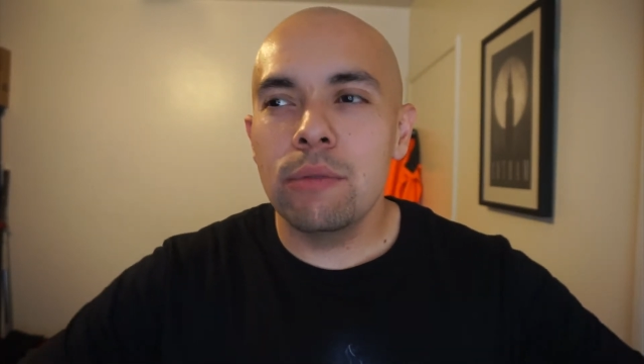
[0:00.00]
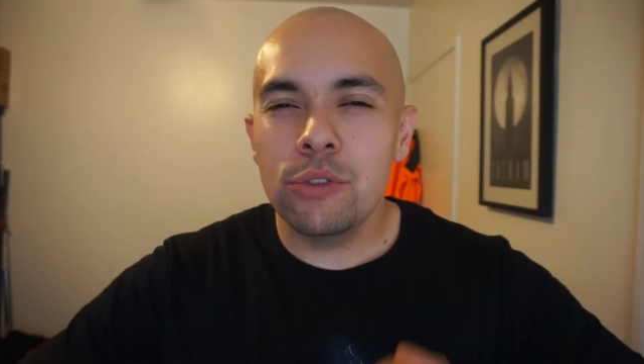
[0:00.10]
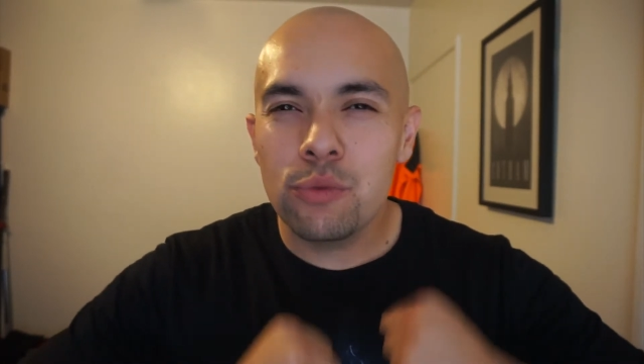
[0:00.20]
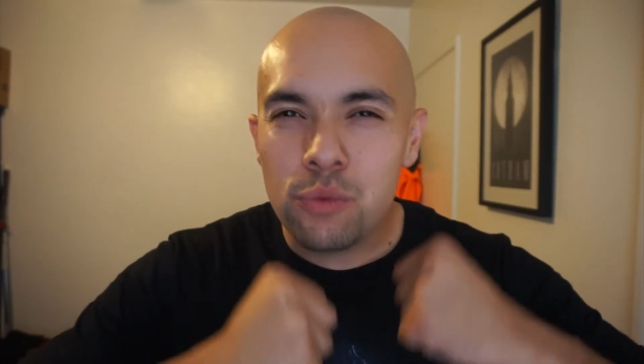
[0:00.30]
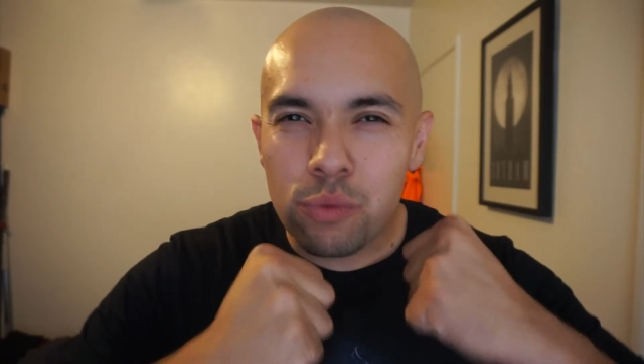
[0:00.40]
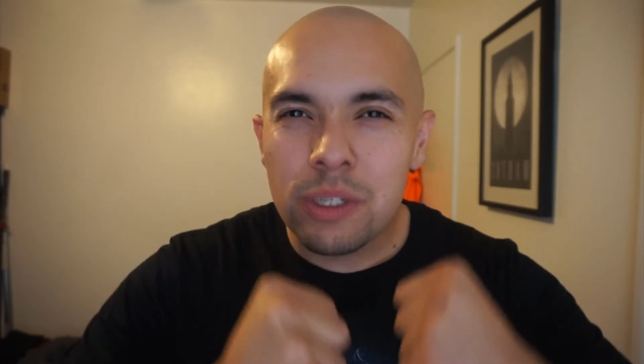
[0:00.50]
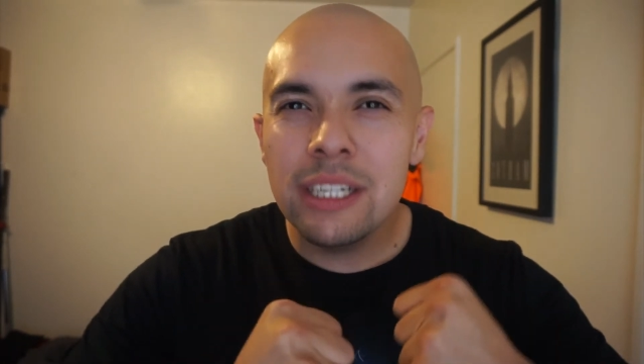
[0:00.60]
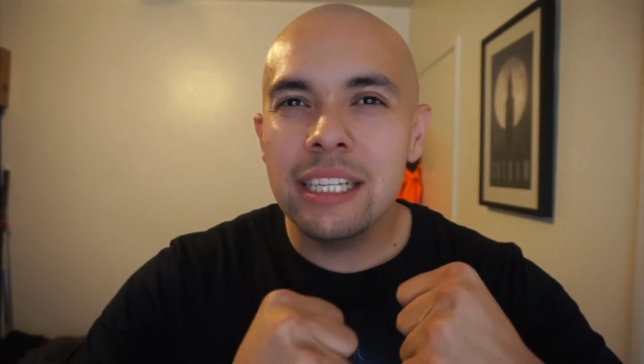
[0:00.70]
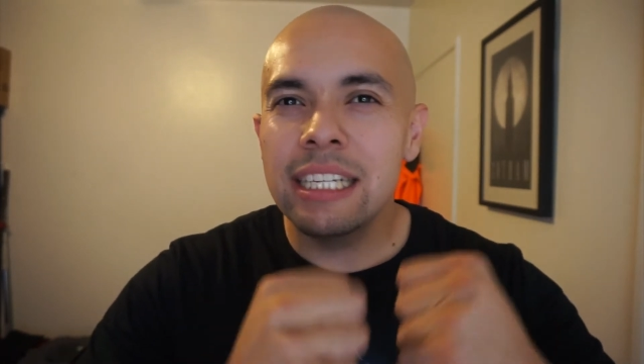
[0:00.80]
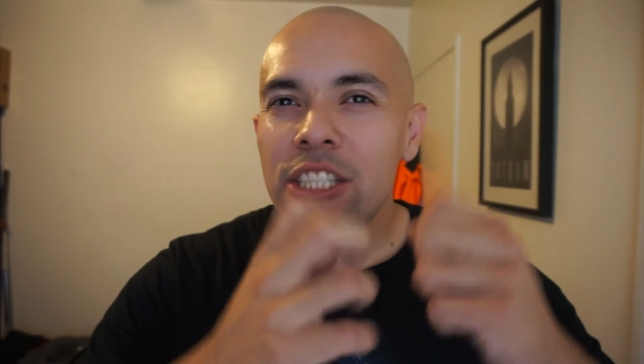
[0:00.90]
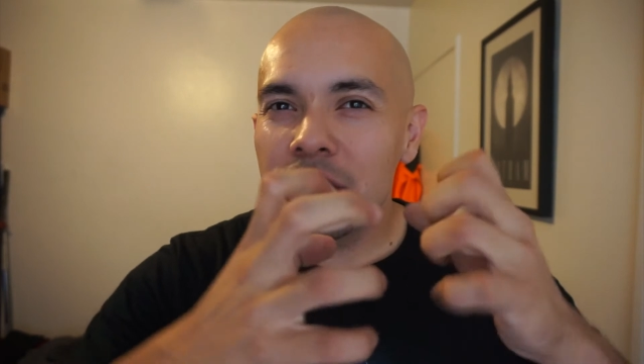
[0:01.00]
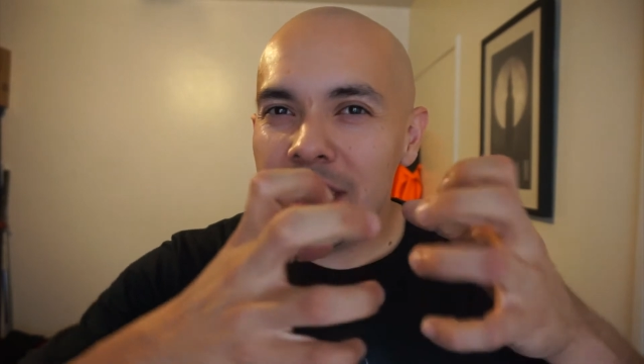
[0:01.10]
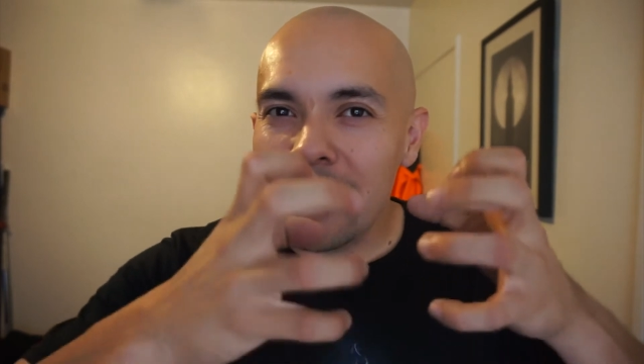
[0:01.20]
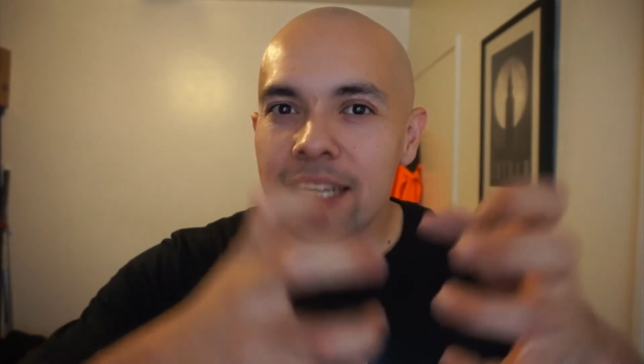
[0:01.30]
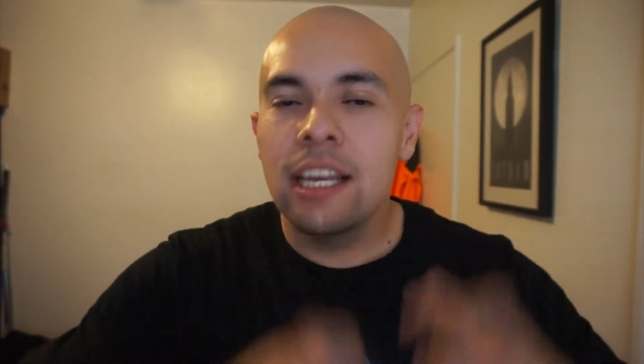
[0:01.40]
was really just
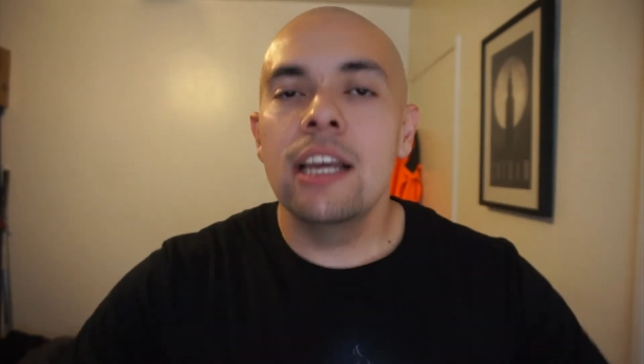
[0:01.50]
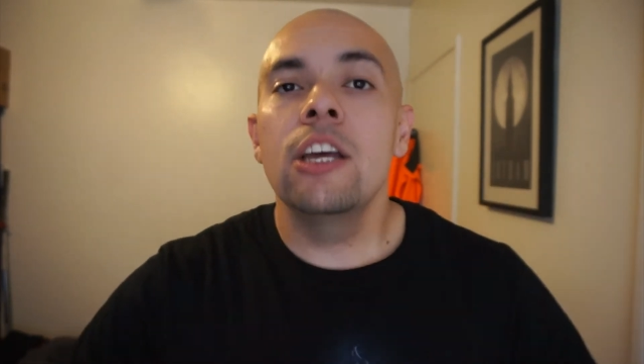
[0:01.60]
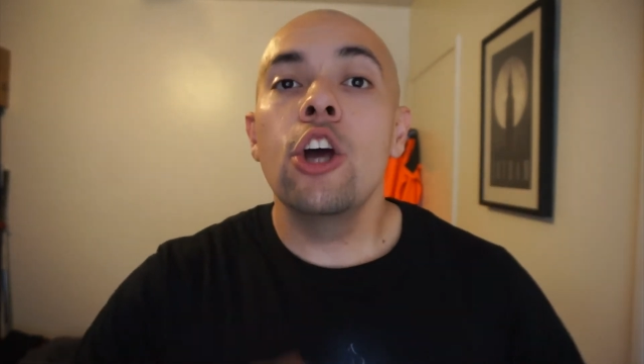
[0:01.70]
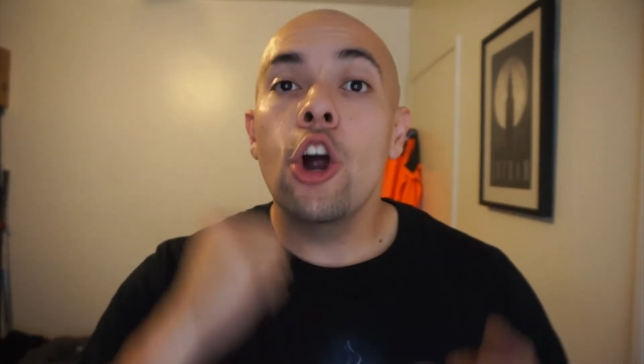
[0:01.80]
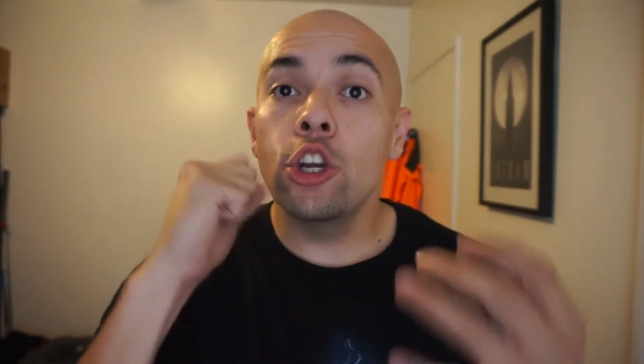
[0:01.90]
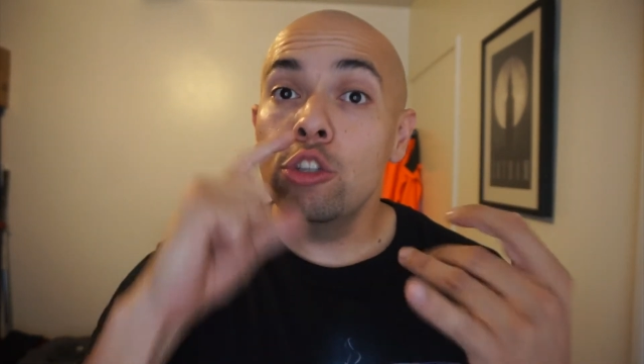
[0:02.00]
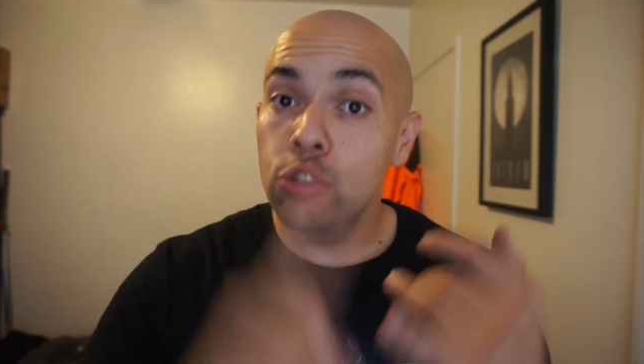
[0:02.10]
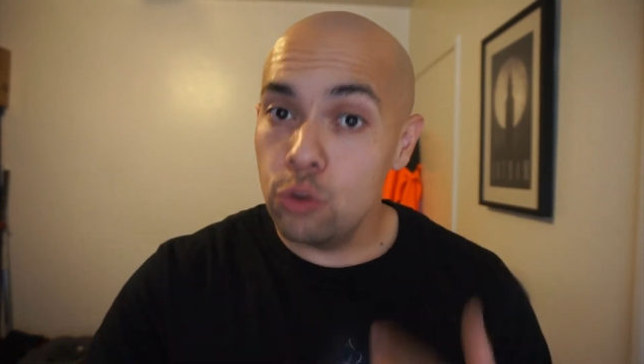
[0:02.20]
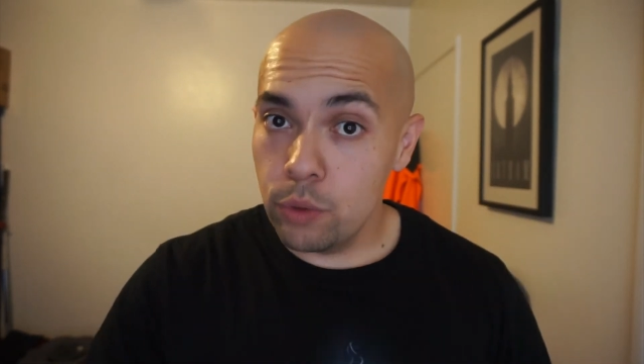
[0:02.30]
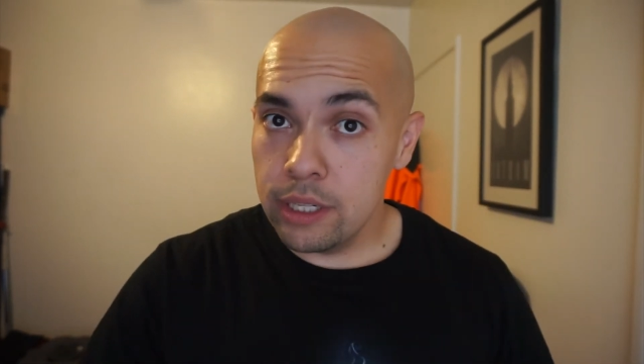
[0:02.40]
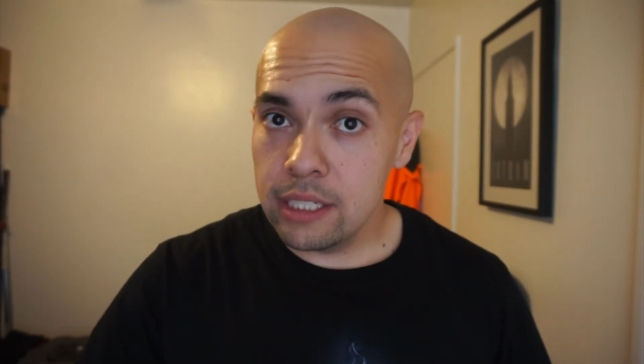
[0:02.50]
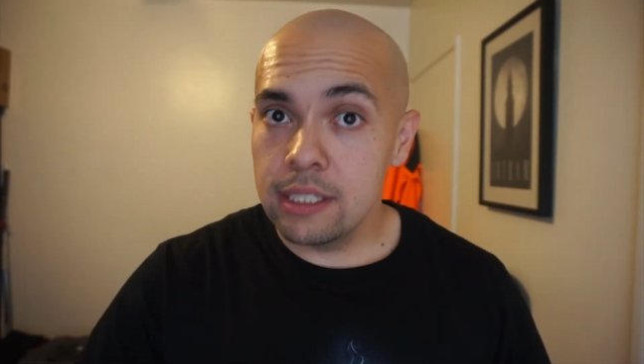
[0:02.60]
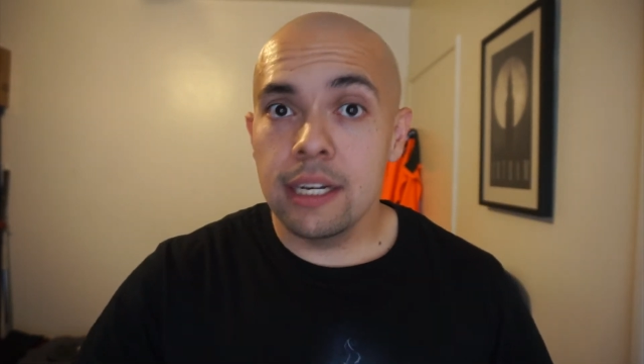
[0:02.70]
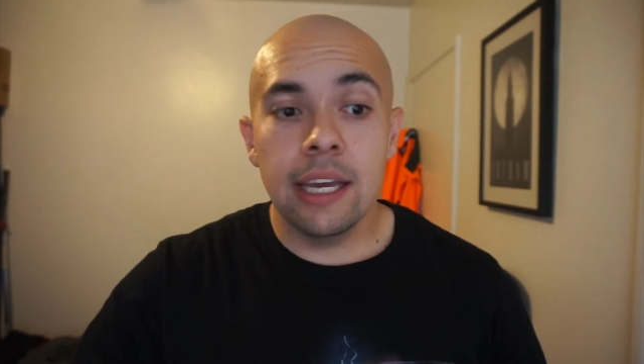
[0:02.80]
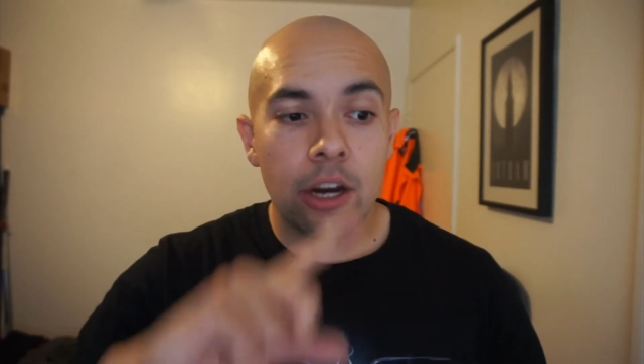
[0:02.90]
like, are you doing this today?